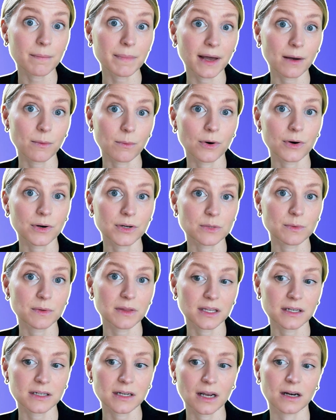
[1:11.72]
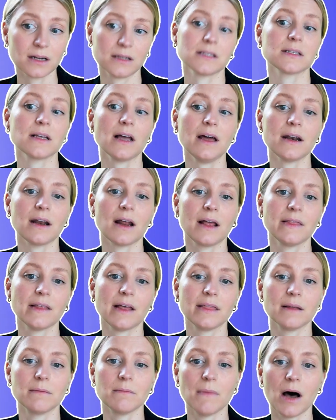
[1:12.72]
that works with the data set, and then
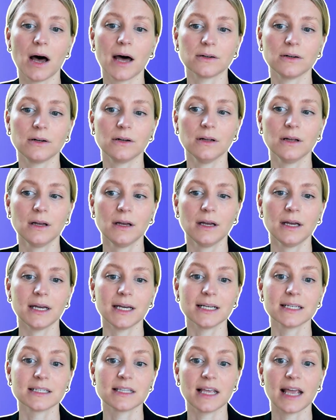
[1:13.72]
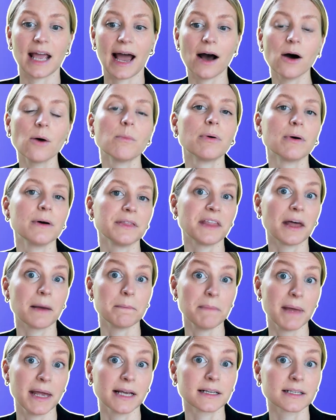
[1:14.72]
the model is the output that
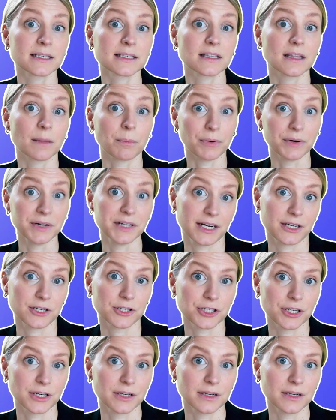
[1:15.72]
makes the prediction.